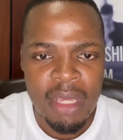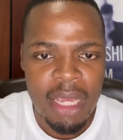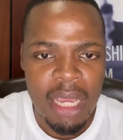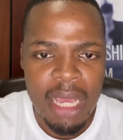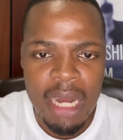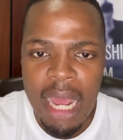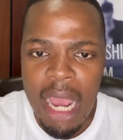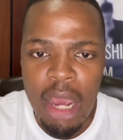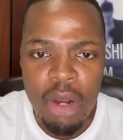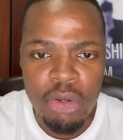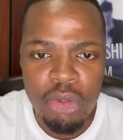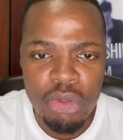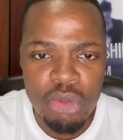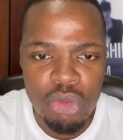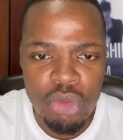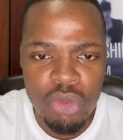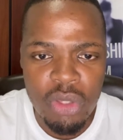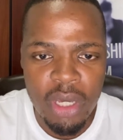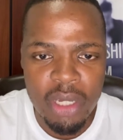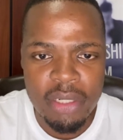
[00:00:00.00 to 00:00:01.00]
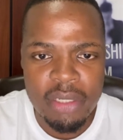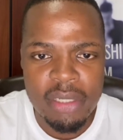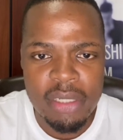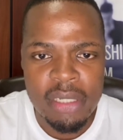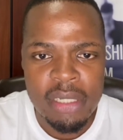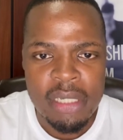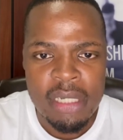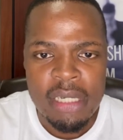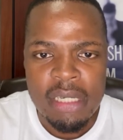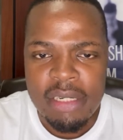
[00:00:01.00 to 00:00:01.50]
And how do you do that?
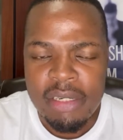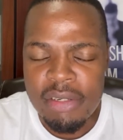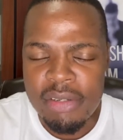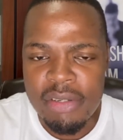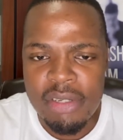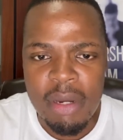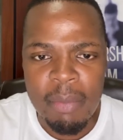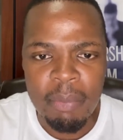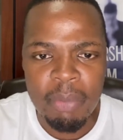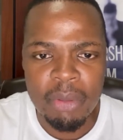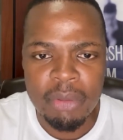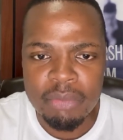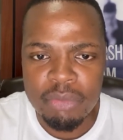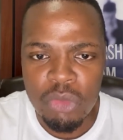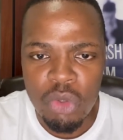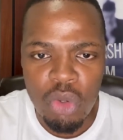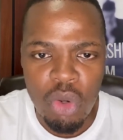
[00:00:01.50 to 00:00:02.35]
It's simple.